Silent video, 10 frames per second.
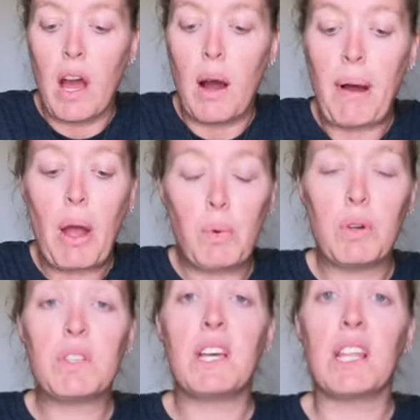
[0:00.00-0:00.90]
I
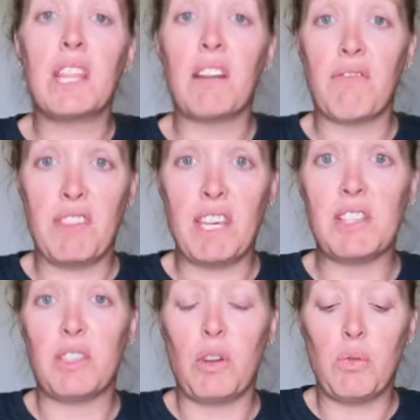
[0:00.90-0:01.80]
will say that if
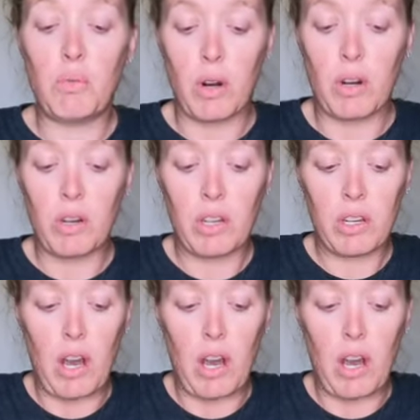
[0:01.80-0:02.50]
these don't work,